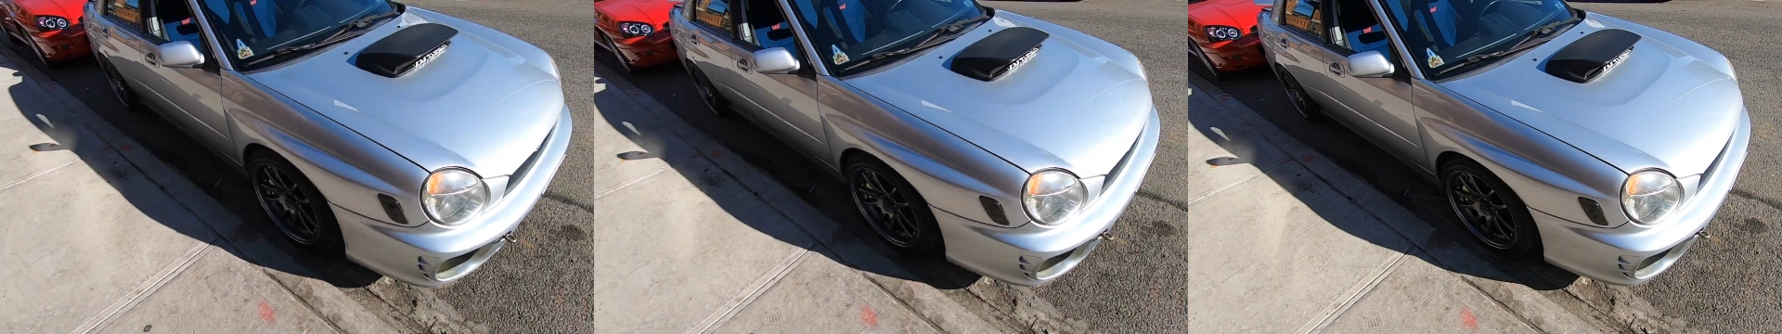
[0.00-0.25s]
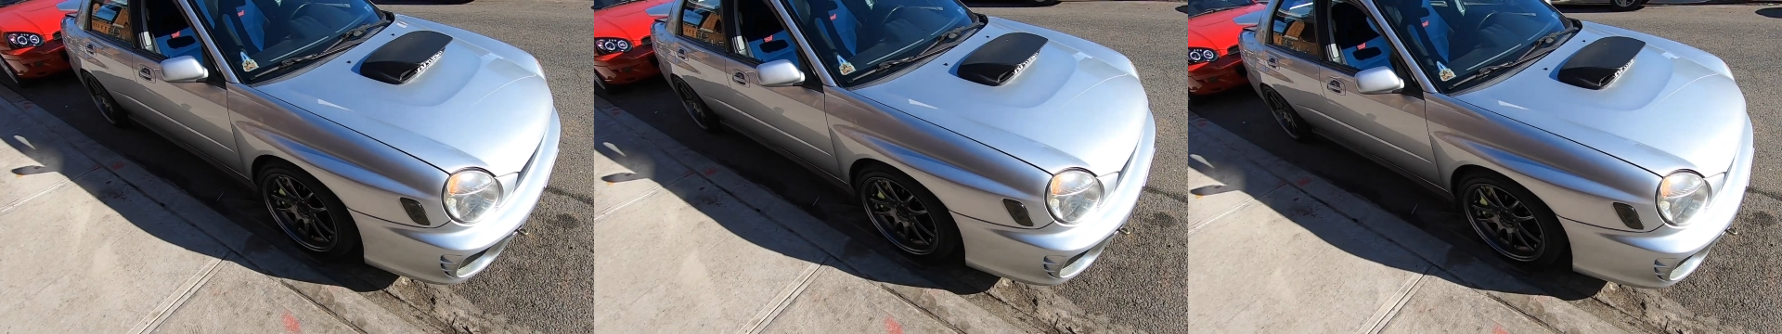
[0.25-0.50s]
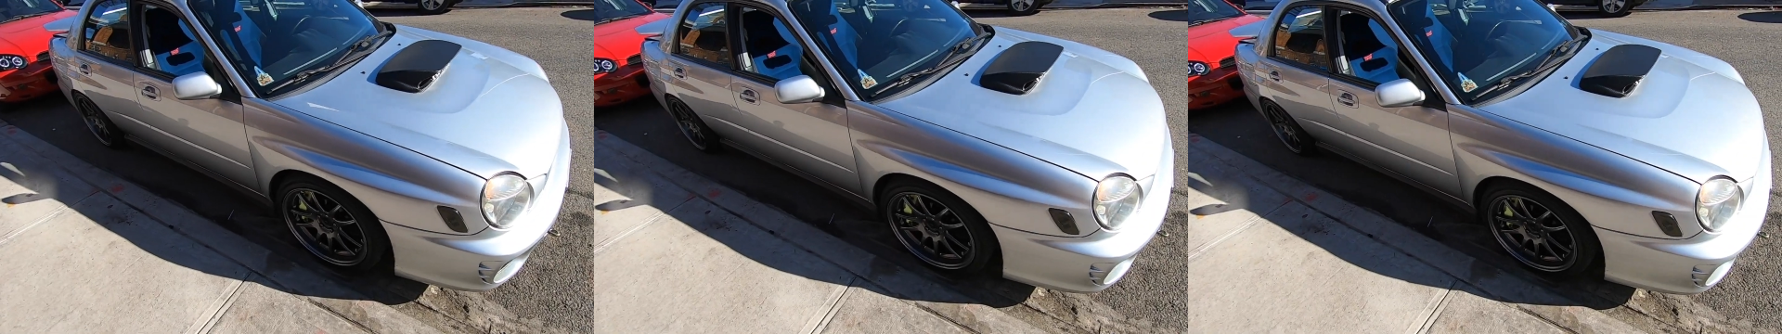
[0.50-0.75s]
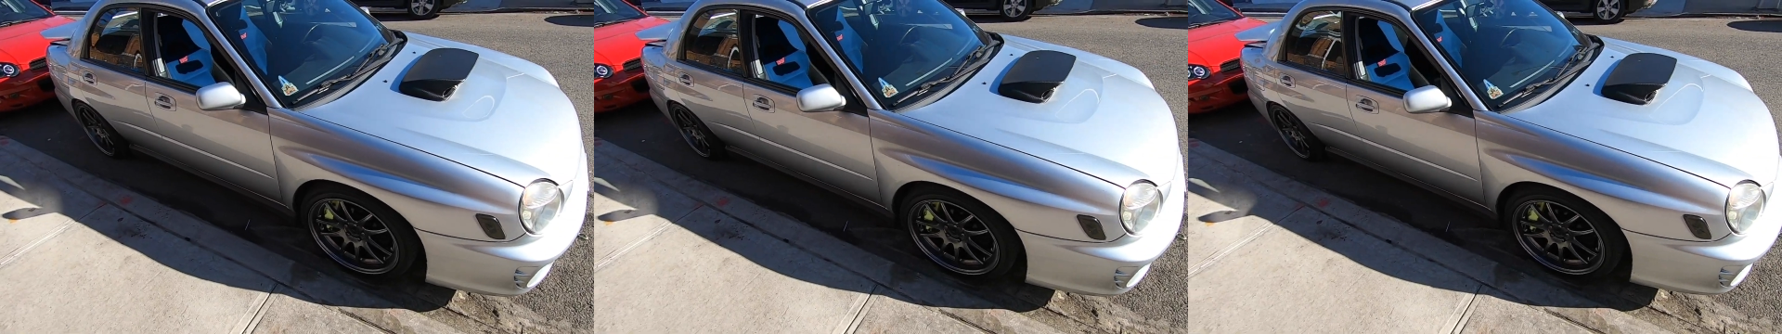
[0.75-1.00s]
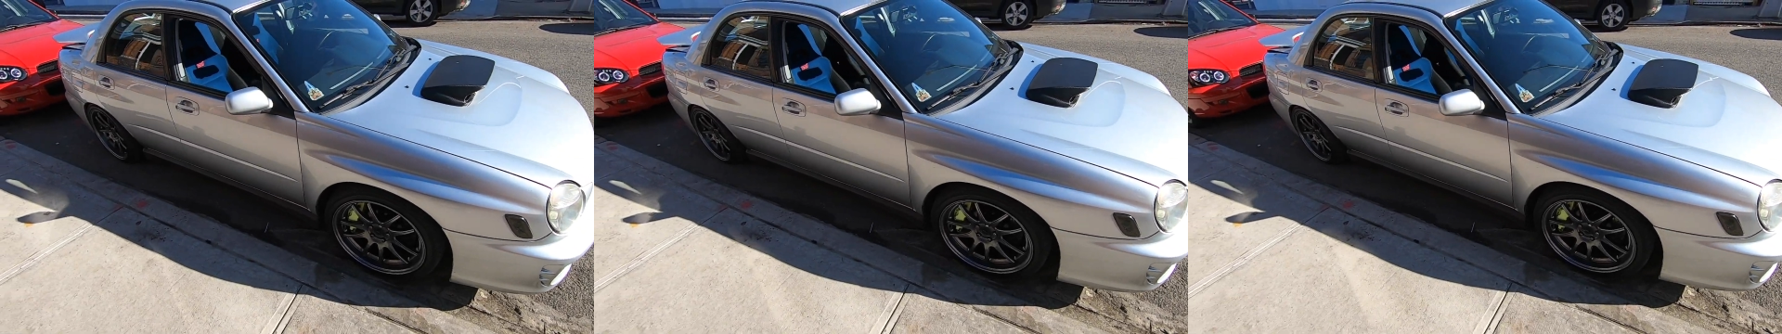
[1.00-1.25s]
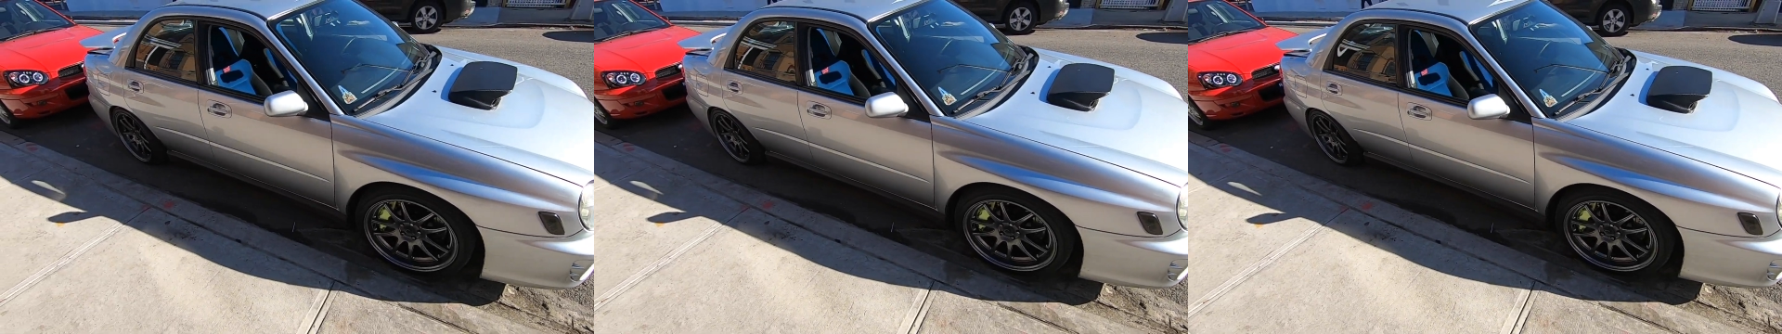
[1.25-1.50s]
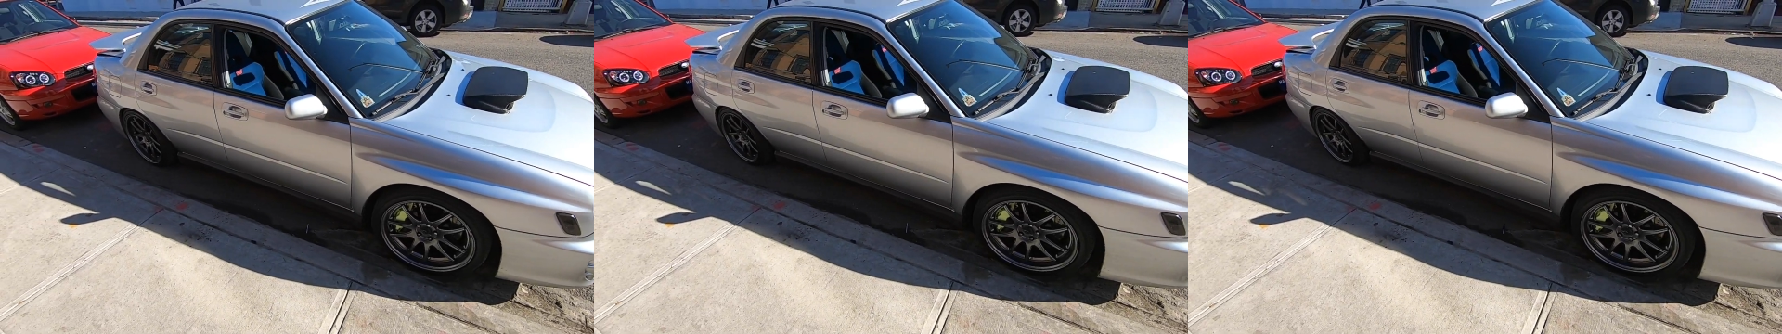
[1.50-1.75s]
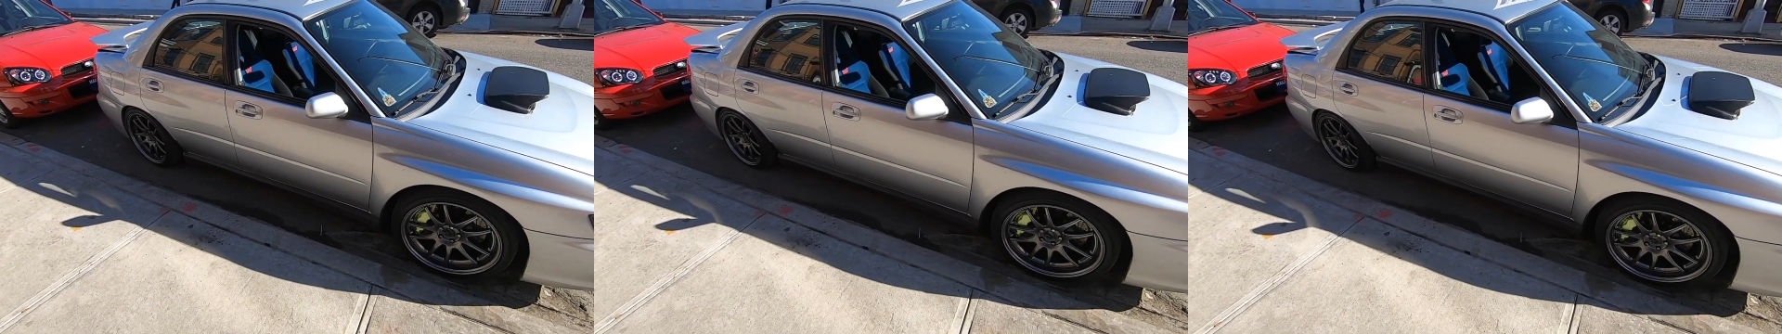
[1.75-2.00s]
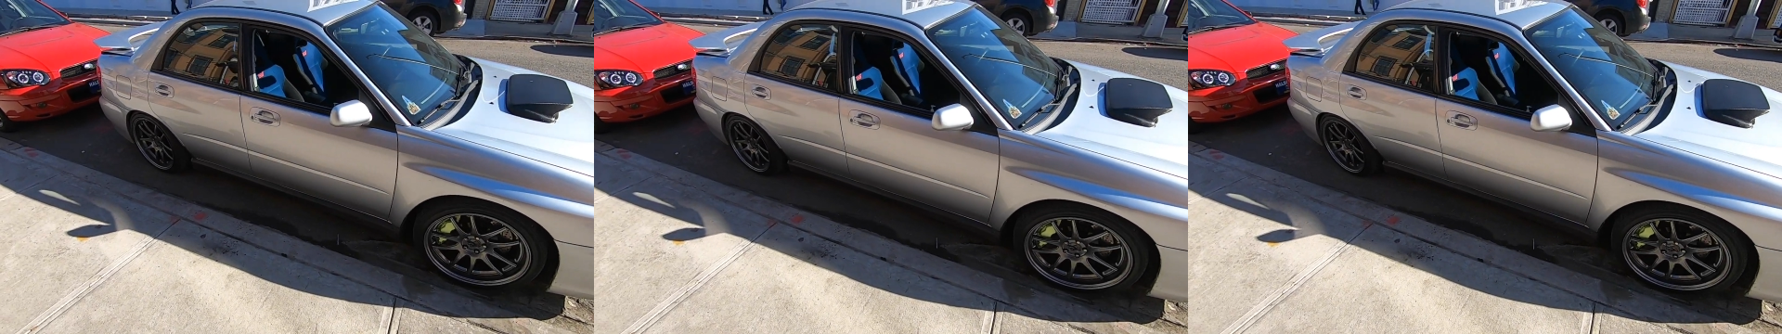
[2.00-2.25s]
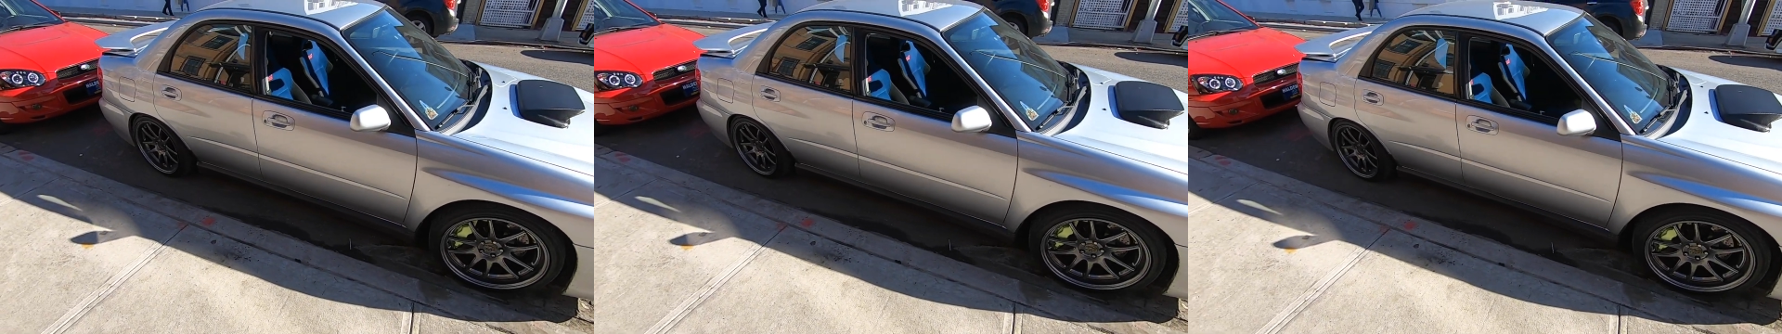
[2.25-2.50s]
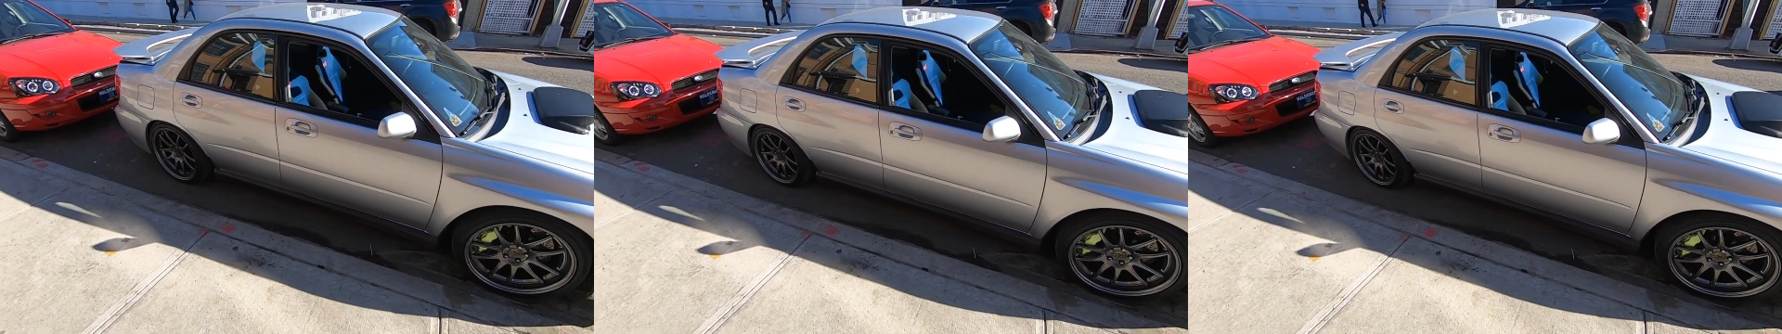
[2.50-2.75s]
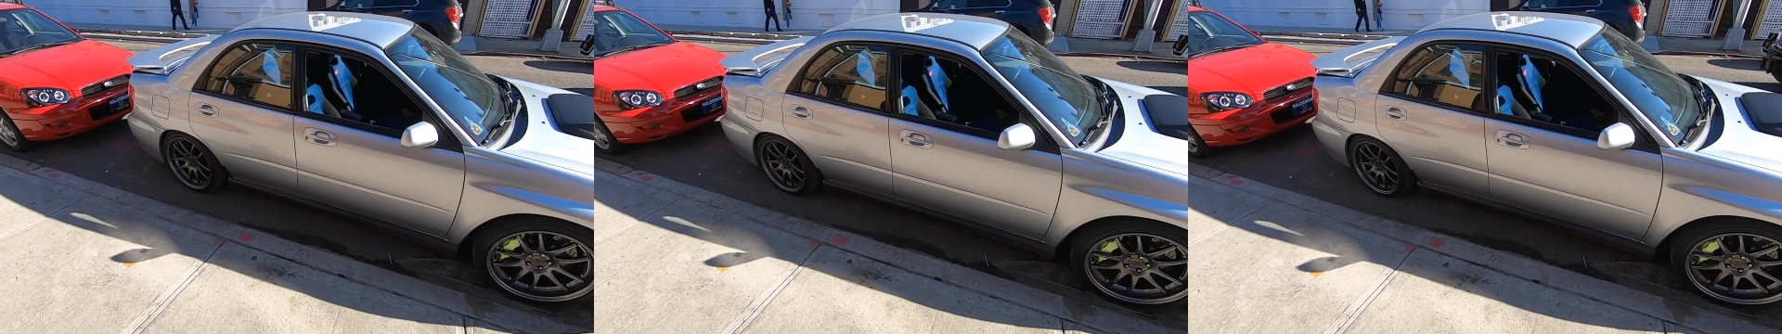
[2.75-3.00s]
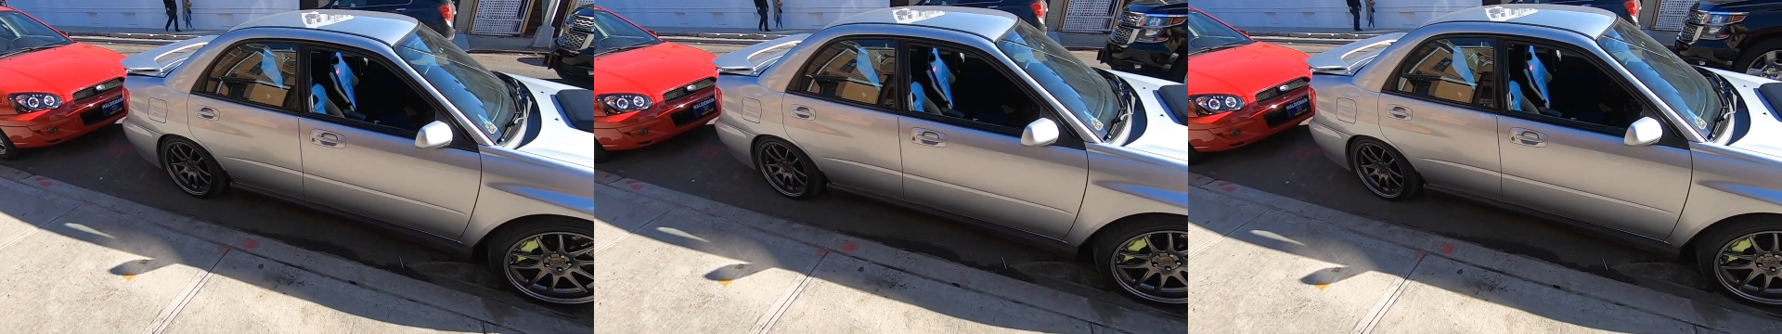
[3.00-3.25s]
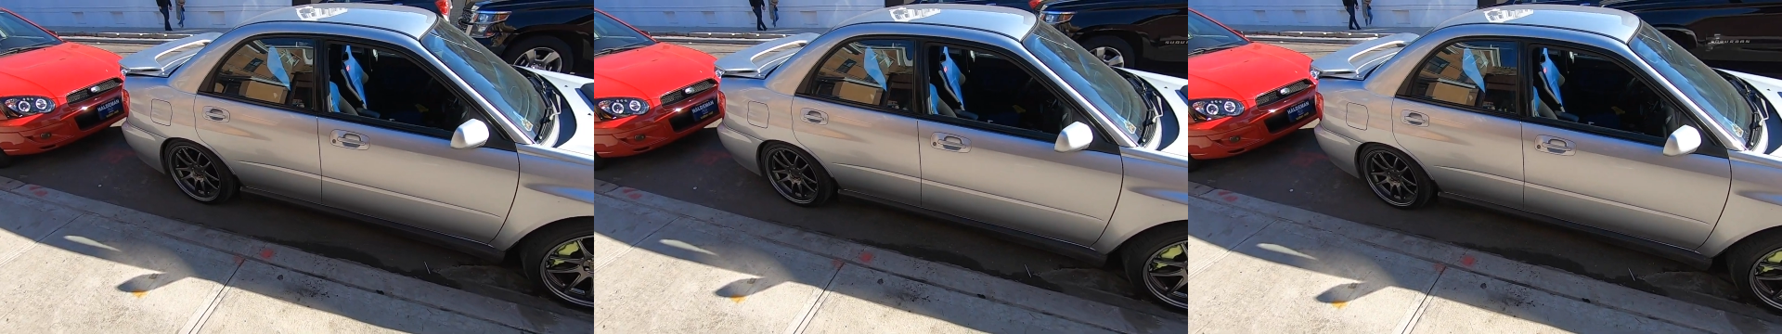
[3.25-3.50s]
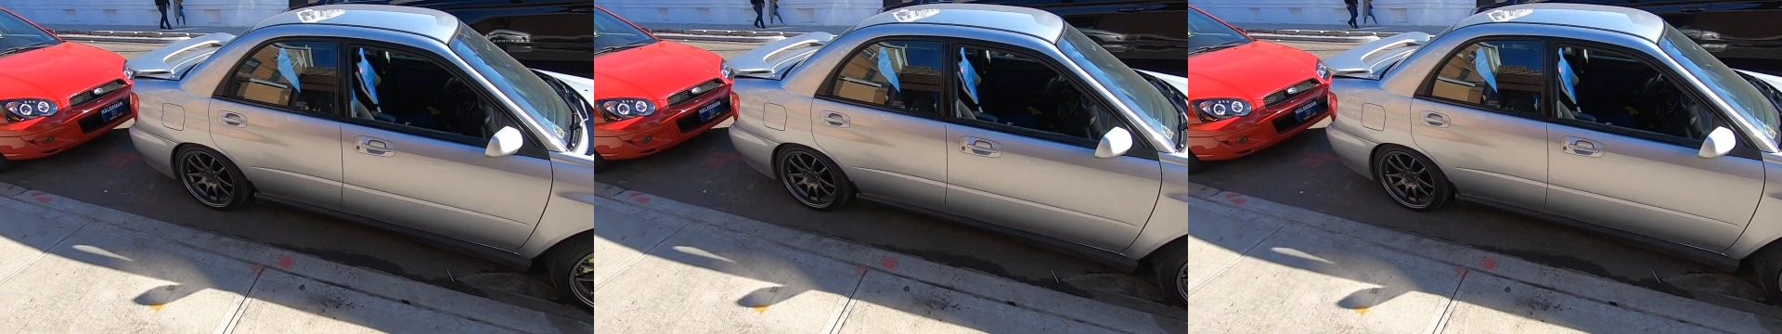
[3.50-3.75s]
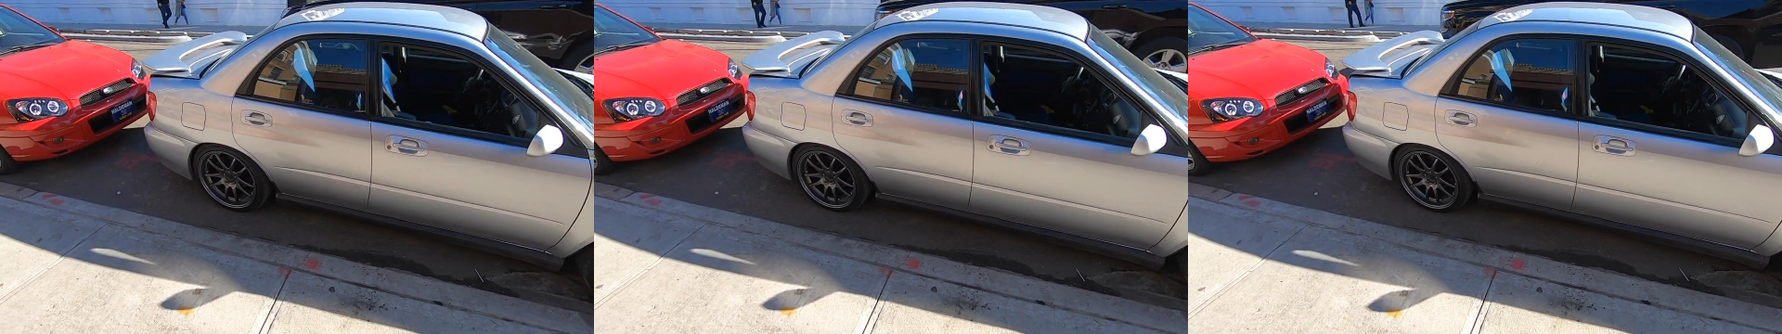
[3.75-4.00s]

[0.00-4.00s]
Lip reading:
No face is visible, so there are no lips to read.